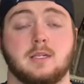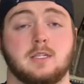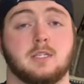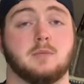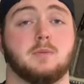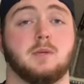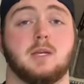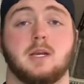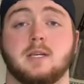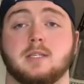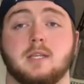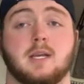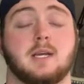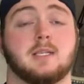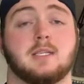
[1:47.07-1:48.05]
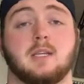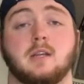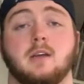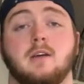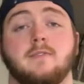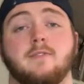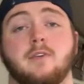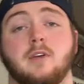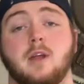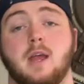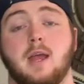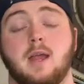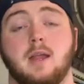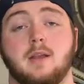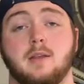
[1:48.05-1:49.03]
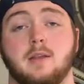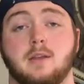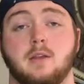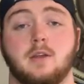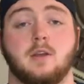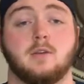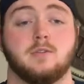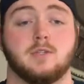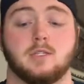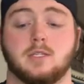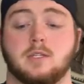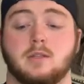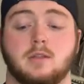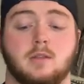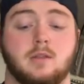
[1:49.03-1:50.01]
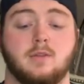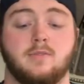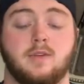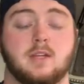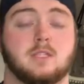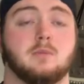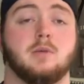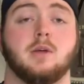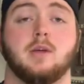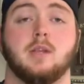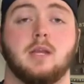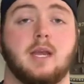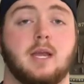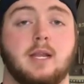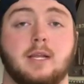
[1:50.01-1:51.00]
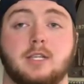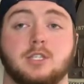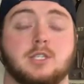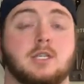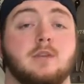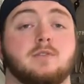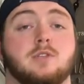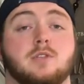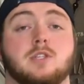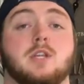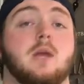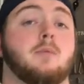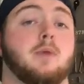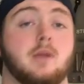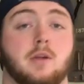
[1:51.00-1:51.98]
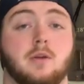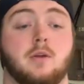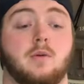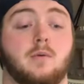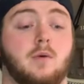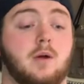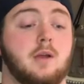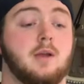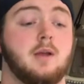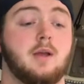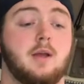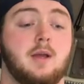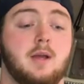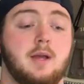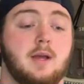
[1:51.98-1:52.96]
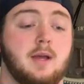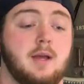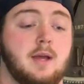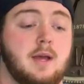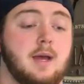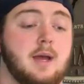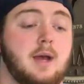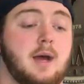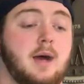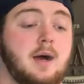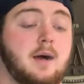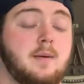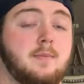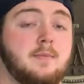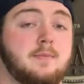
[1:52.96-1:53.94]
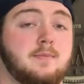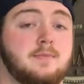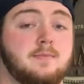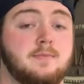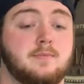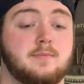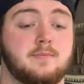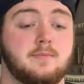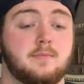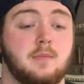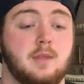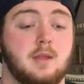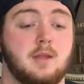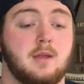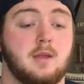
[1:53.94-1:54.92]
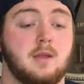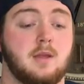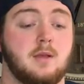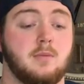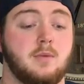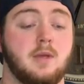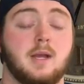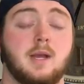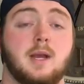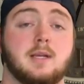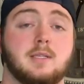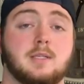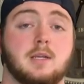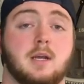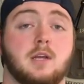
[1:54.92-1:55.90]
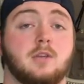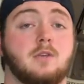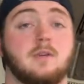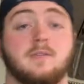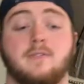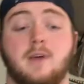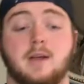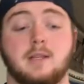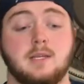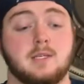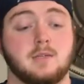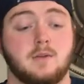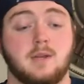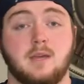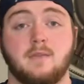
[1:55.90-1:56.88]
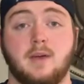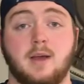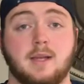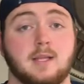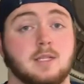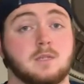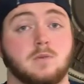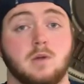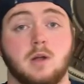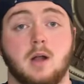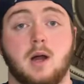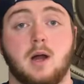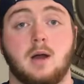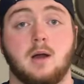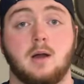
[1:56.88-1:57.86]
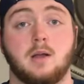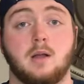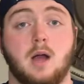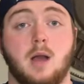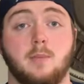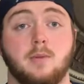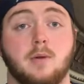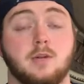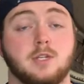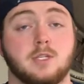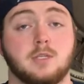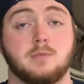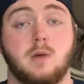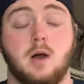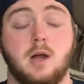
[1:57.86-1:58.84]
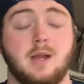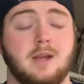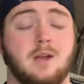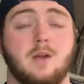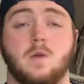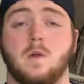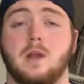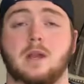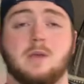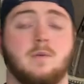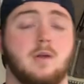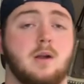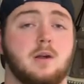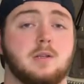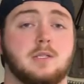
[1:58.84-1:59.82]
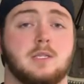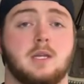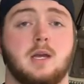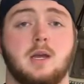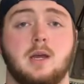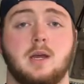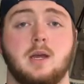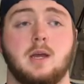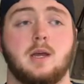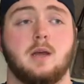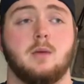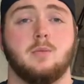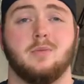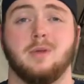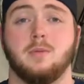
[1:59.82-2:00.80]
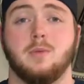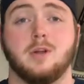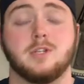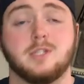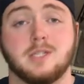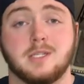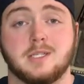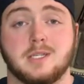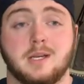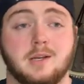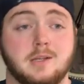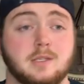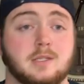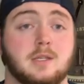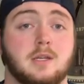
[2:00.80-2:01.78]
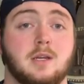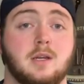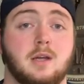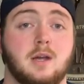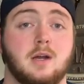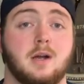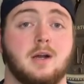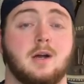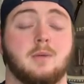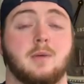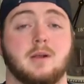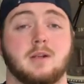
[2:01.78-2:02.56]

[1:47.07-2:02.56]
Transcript: just because, like I said, the comfort and, you know, just the flexibility and it just gives you the shape like you're going to want. Um, but yeah, guys, uh, you can find these on eBay. That's where uh, I purchased mine or anywhere else pretty much that sells um,